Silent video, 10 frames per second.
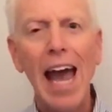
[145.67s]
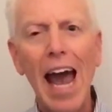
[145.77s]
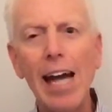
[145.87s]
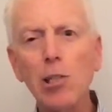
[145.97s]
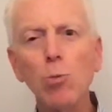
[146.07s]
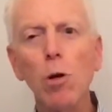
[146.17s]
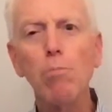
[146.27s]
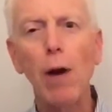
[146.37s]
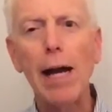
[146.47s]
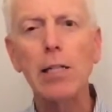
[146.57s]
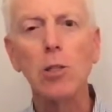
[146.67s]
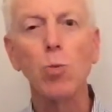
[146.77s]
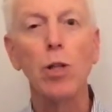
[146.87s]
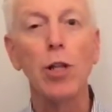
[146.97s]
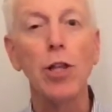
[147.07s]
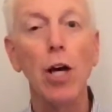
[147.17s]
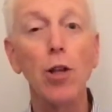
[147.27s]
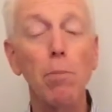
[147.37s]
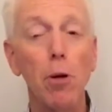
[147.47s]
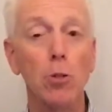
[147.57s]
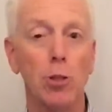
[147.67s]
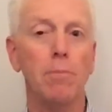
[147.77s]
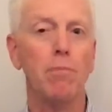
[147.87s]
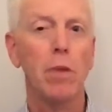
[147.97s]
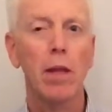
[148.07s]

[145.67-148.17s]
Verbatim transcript: actual practice with another person.